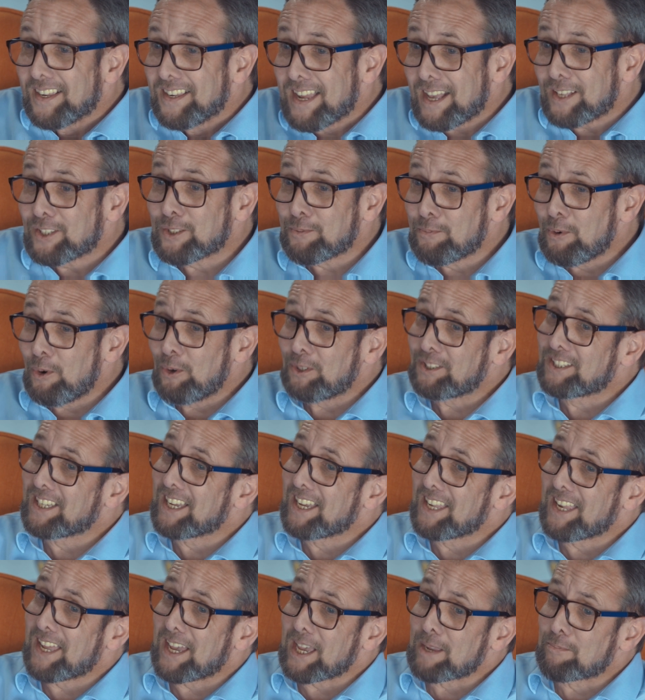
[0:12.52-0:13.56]
NetSupport
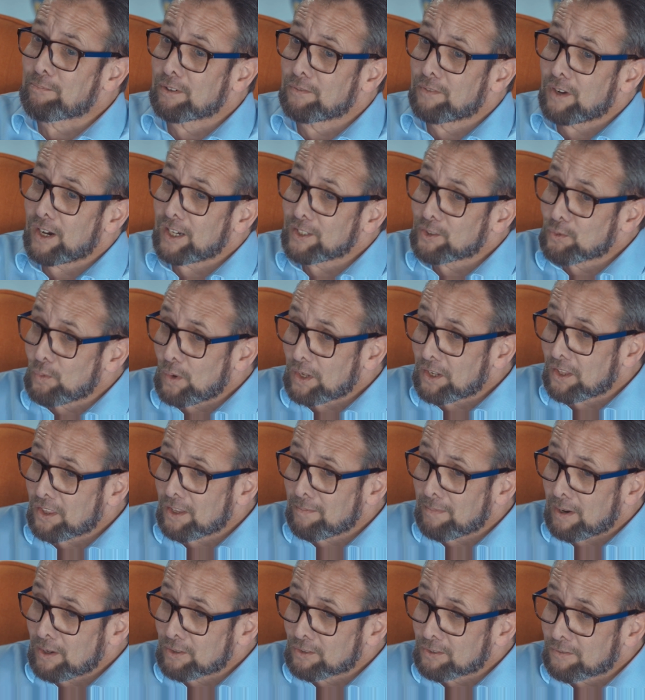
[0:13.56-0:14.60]
DNA provides one of
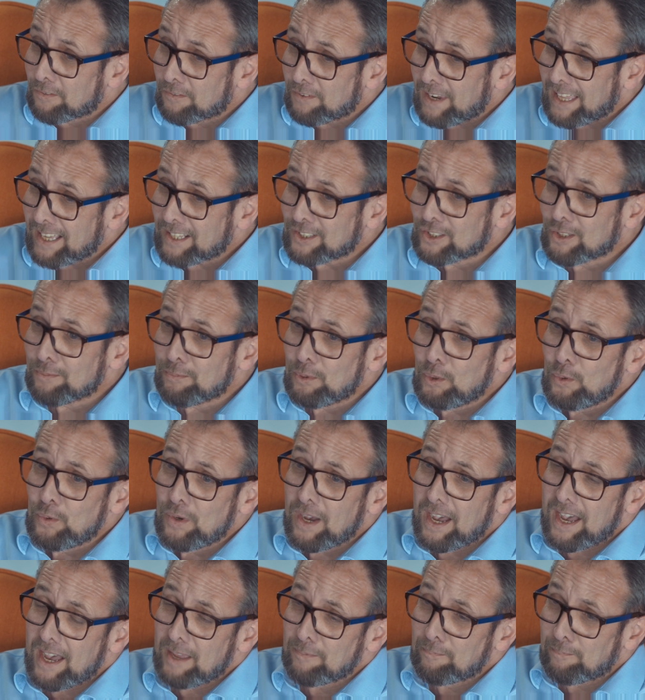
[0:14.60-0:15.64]
the most flexible
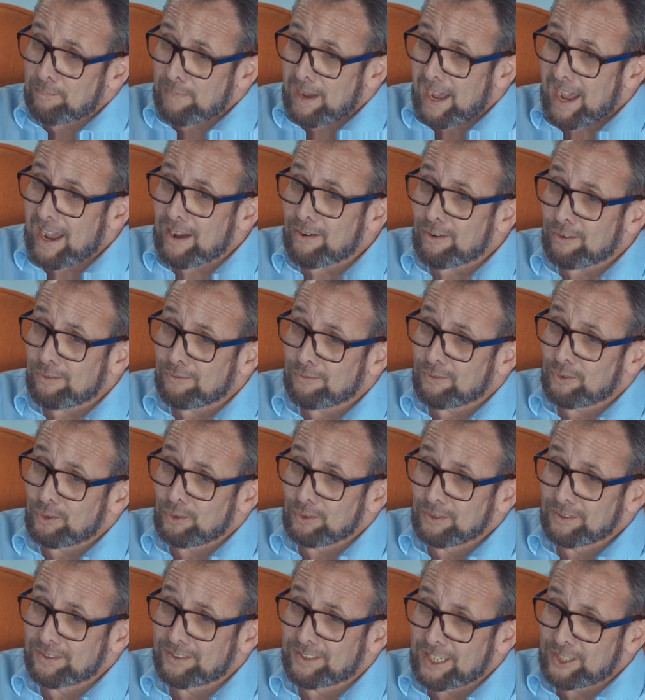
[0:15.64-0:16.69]
and
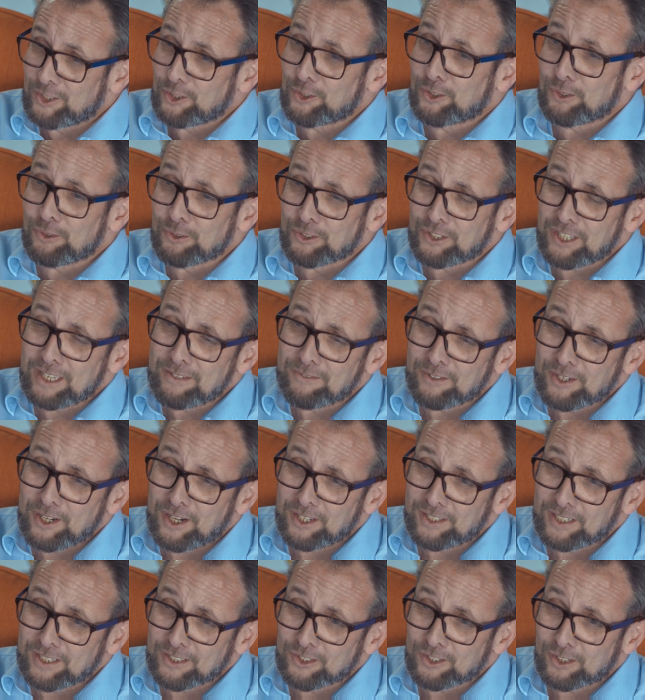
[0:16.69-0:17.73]
powerful digital
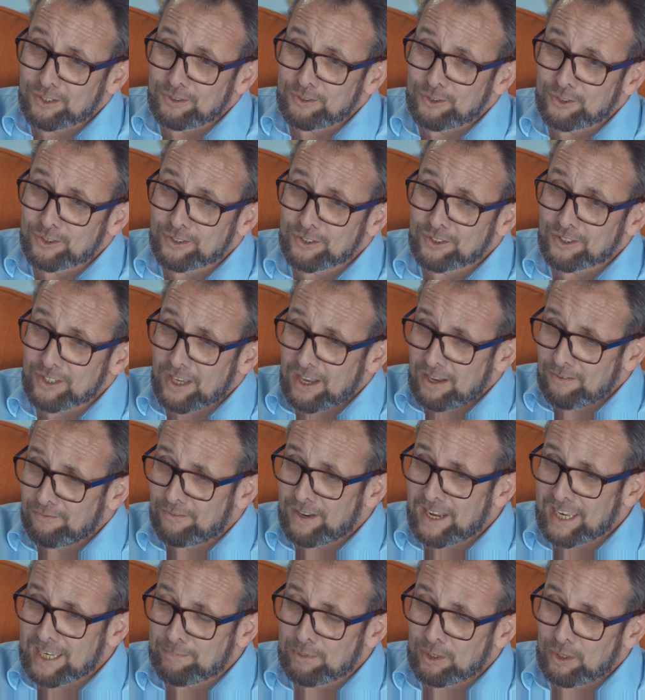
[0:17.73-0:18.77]
safeguarding solutions
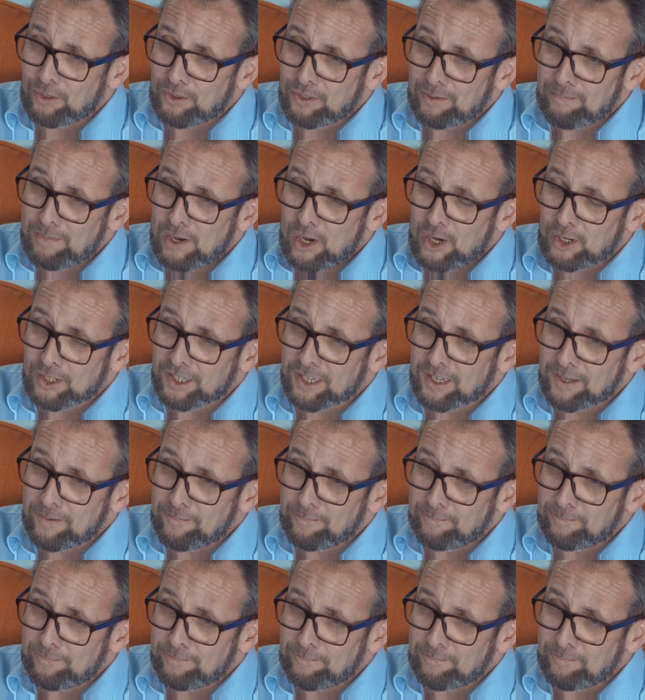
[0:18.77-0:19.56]
available on the market.